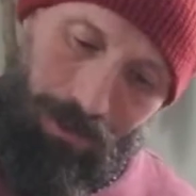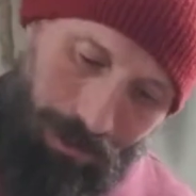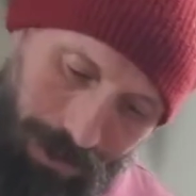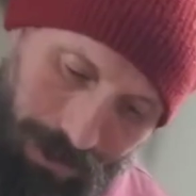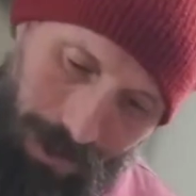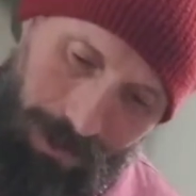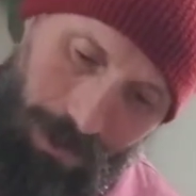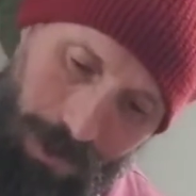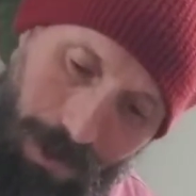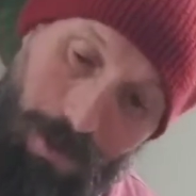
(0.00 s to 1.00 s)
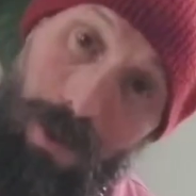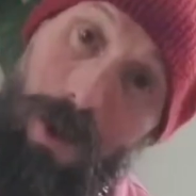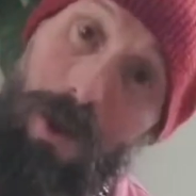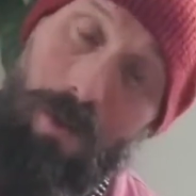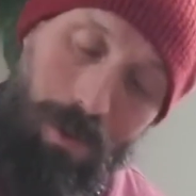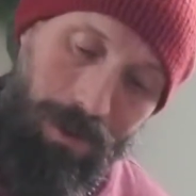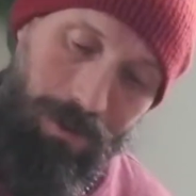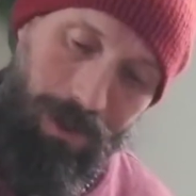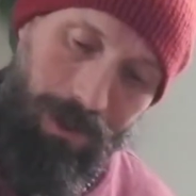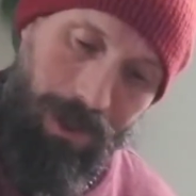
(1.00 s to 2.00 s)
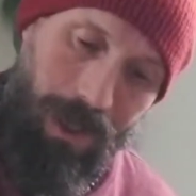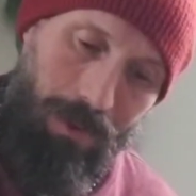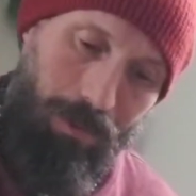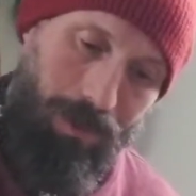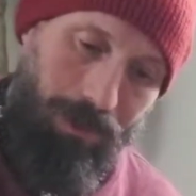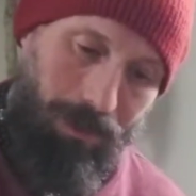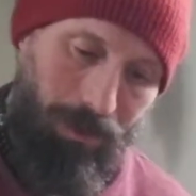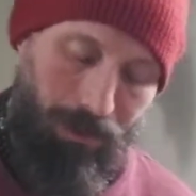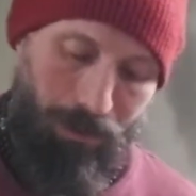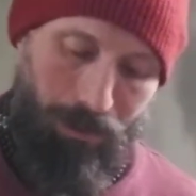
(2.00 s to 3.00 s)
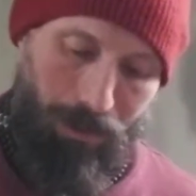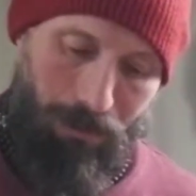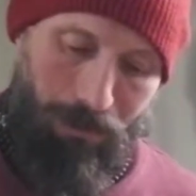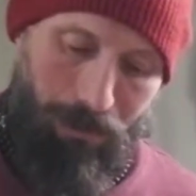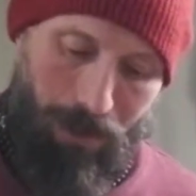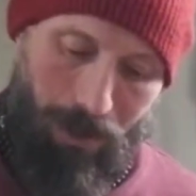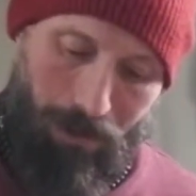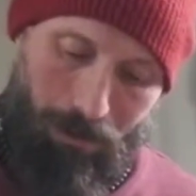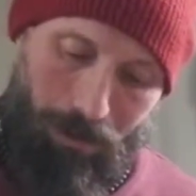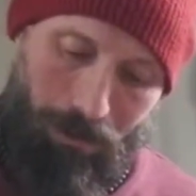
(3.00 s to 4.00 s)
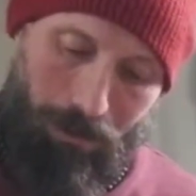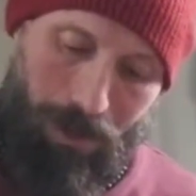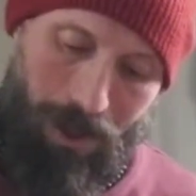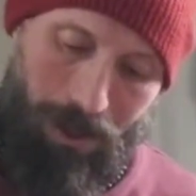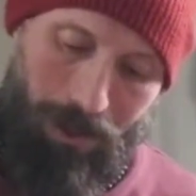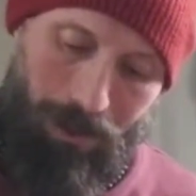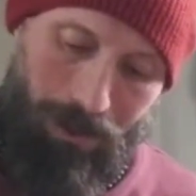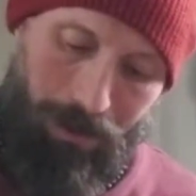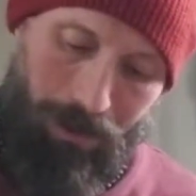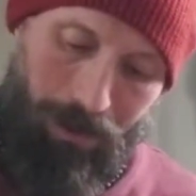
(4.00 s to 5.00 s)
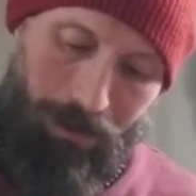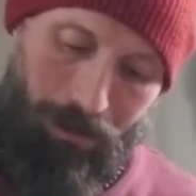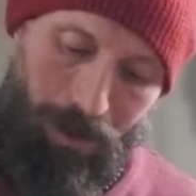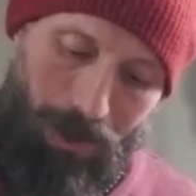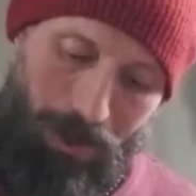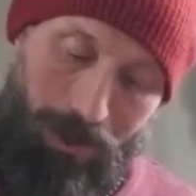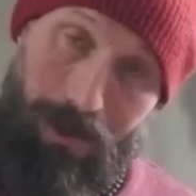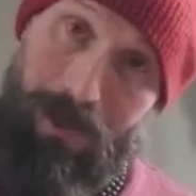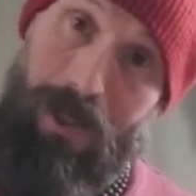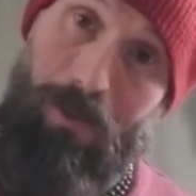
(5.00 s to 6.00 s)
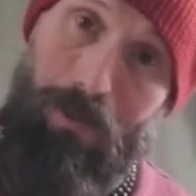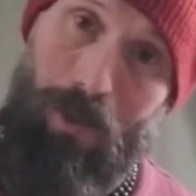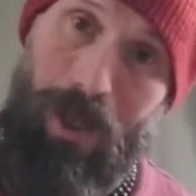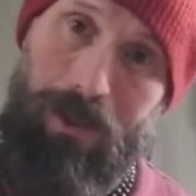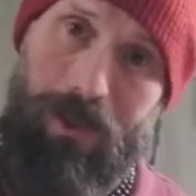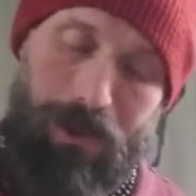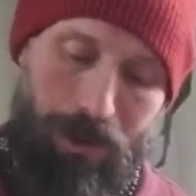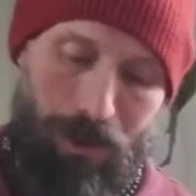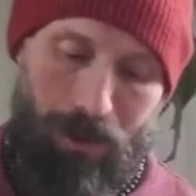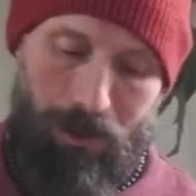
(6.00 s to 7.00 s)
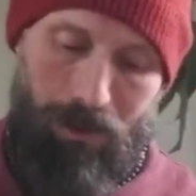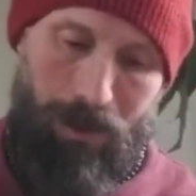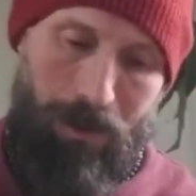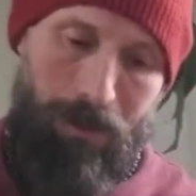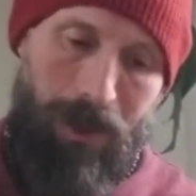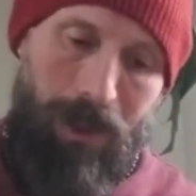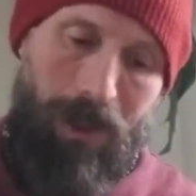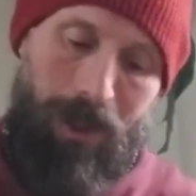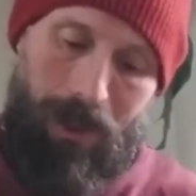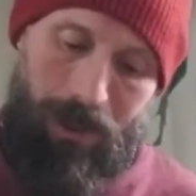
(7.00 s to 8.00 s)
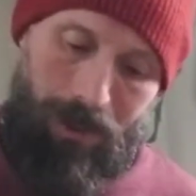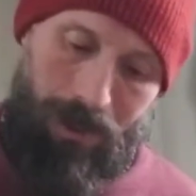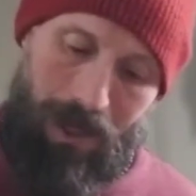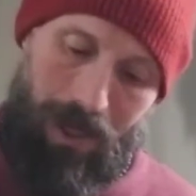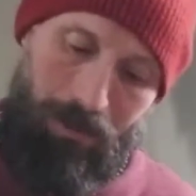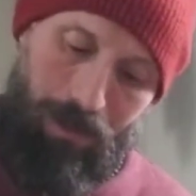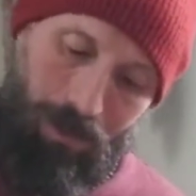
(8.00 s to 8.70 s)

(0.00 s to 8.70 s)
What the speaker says: resets. So one thing that I will do with my mullahs is I will practice yoga to them, and I will